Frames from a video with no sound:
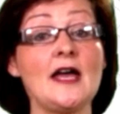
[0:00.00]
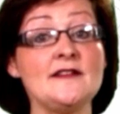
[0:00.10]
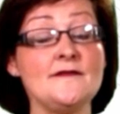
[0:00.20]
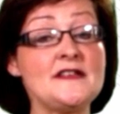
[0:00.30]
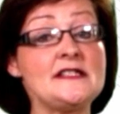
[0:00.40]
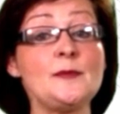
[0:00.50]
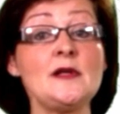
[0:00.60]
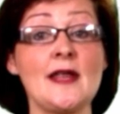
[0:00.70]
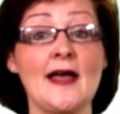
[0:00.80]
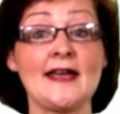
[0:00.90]
an invisible
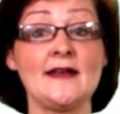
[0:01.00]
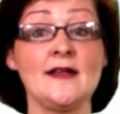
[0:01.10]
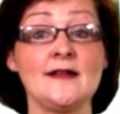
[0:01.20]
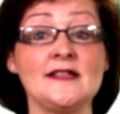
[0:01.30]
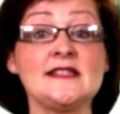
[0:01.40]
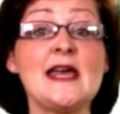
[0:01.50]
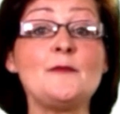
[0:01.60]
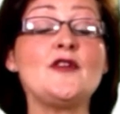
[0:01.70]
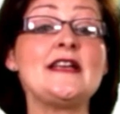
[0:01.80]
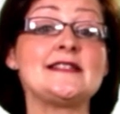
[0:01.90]
line that
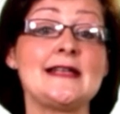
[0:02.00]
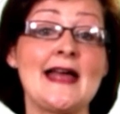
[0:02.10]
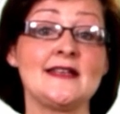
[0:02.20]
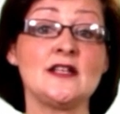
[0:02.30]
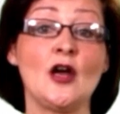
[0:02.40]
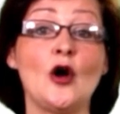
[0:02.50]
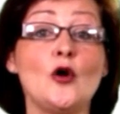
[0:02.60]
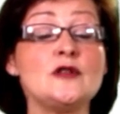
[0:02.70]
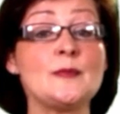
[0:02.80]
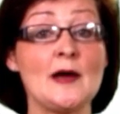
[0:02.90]
separates land
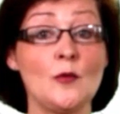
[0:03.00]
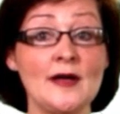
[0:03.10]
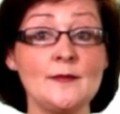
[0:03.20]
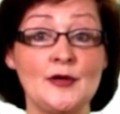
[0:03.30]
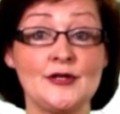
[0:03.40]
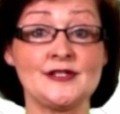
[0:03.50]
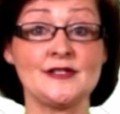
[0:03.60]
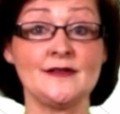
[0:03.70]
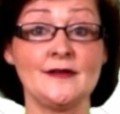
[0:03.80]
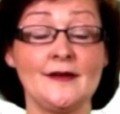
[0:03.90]
owned by one
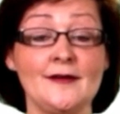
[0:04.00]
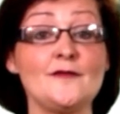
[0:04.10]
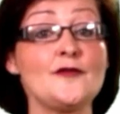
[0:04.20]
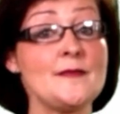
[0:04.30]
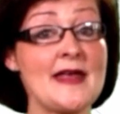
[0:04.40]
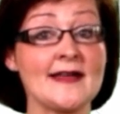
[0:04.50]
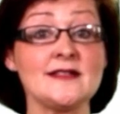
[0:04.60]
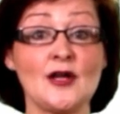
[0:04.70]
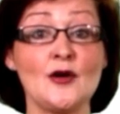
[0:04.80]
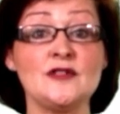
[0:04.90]
person from
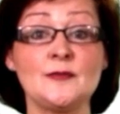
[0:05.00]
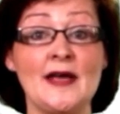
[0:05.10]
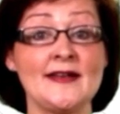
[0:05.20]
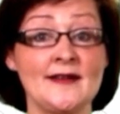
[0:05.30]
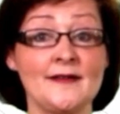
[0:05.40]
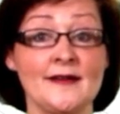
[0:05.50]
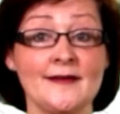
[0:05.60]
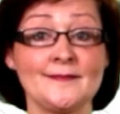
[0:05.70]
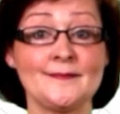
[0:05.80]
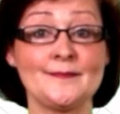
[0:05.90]
that owned by another.
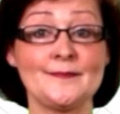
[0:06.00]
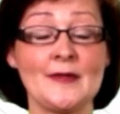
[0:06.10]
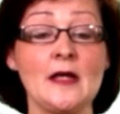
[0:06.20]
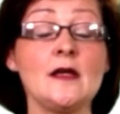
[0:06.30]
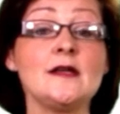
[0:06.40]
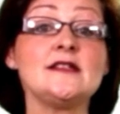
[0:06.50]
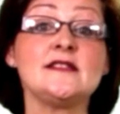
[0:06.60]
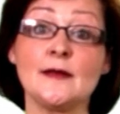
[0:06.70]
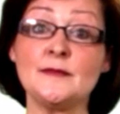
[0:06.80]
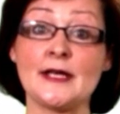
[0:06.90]

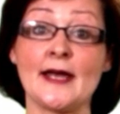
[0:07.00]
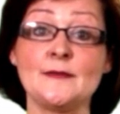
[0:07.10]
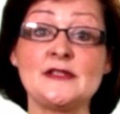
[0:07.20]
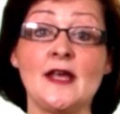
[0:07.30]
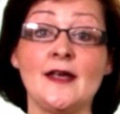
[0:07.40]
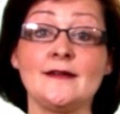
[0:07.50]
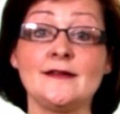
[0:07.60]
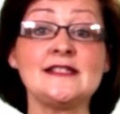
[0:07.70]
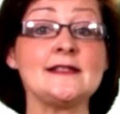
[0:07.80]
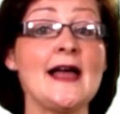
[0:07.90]
Sometimes
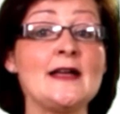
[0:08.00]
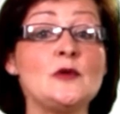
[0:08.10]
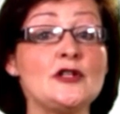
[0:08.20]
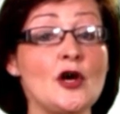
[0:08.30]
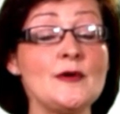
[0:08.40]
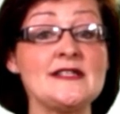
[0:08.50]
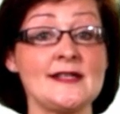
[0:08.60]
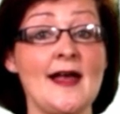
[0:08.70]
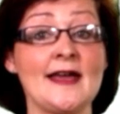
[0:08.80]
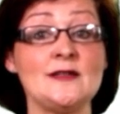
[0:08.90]
this line will
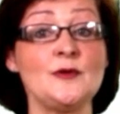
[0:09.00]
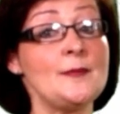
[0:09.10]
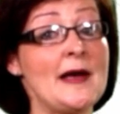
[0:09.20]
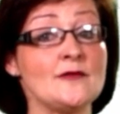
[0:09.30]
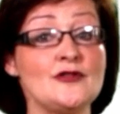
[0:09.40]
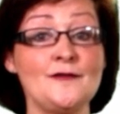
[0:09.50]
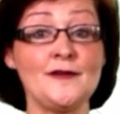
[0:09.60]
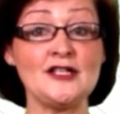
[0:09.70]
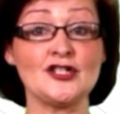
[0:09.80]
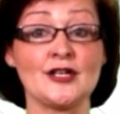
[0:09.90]
coincide with a boundary
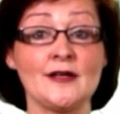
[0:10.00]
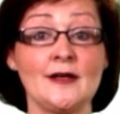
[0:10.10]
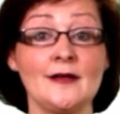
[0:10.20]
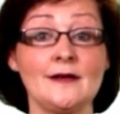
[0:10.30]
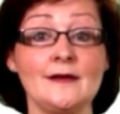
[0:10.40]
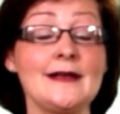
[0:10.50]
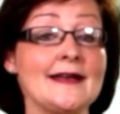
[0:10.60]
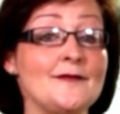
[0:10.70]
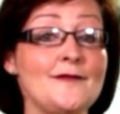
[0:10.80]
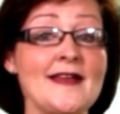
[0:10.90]
feature,
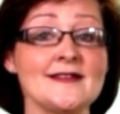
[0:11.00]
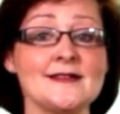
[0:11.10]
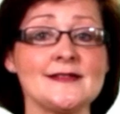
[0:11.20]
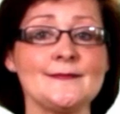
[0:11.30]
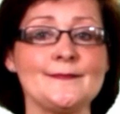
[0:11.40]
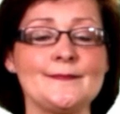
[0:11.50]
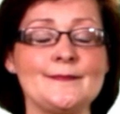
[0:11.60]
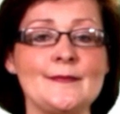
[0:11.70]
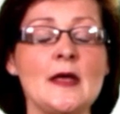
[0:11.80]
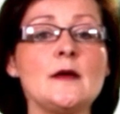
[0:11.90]
like a fence,
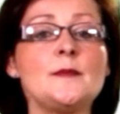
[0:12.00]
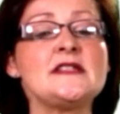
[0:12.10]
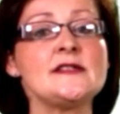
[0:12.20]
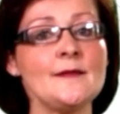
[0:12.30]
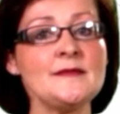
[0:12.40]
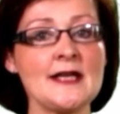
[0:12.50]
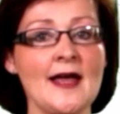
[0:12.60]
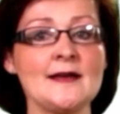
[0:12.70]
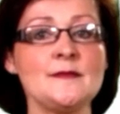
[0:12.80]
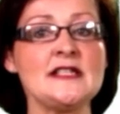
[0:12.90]
but
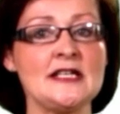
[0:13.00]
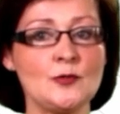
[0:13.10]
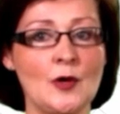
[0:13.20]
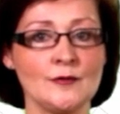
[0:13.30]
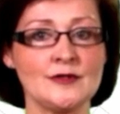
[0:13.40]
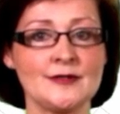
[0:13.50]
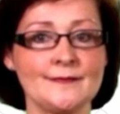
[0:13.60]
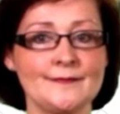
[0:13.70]
sometimes it won't.